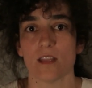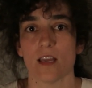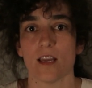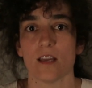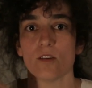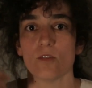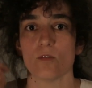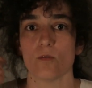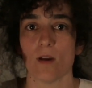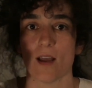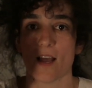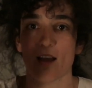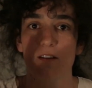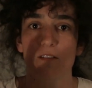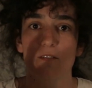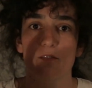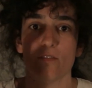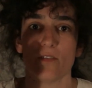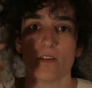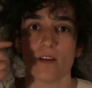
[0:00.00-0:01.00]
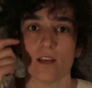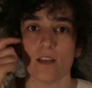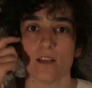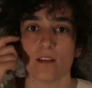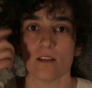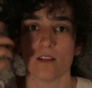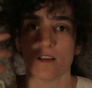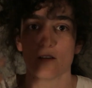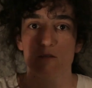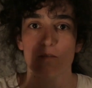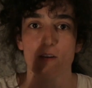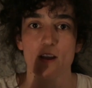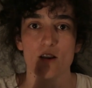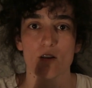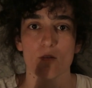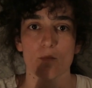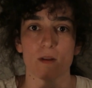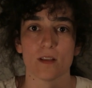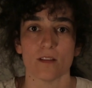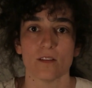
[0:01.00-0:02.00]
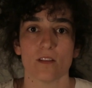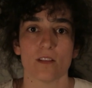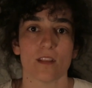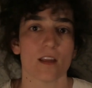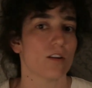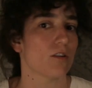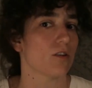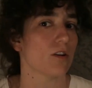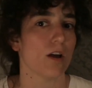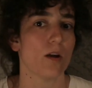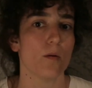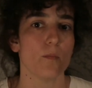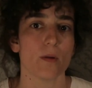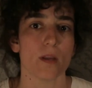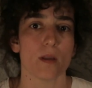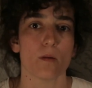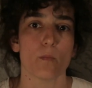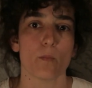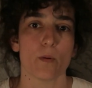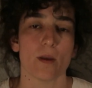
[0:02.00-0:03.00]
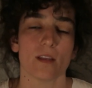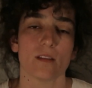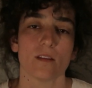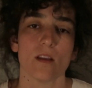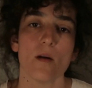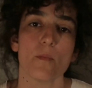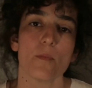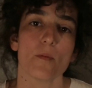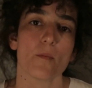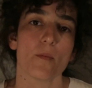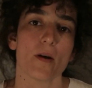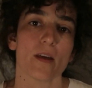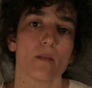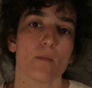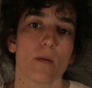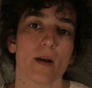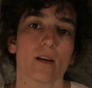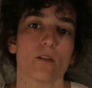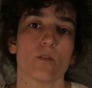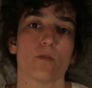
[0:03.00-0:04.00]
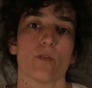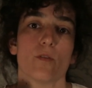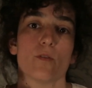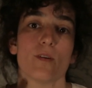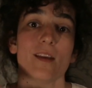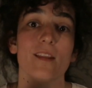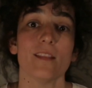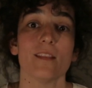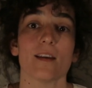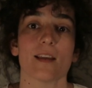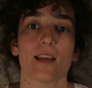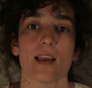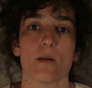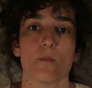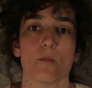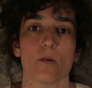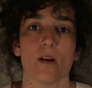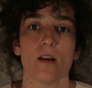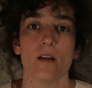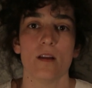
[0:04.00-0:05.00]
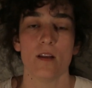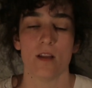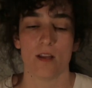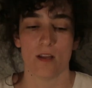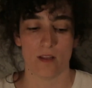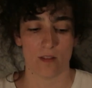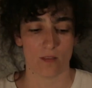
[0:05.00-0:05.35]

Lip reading: that you have in the environment that are not being picked up by the microphone in the camera,